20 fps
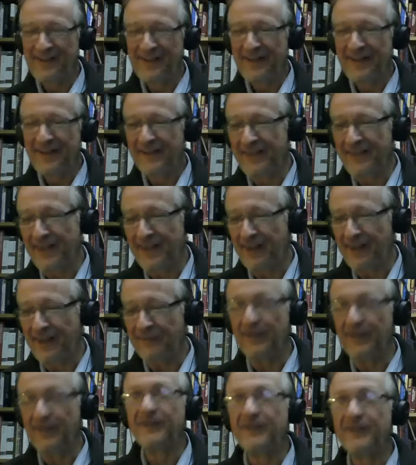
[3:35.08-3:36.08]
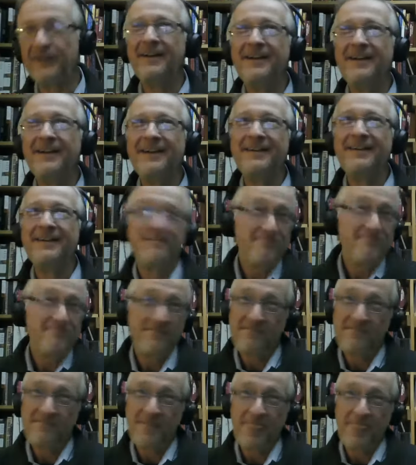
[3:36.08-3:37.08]
I do talk a lot. I do
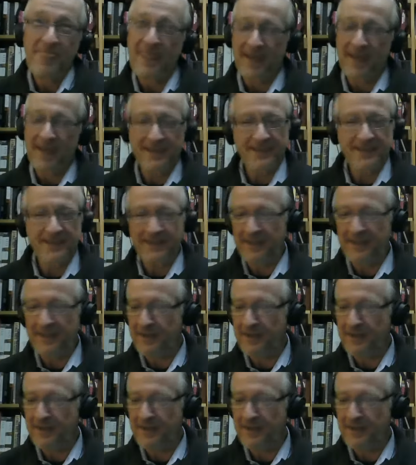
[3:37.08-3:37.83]
talk a lot. That's, I think my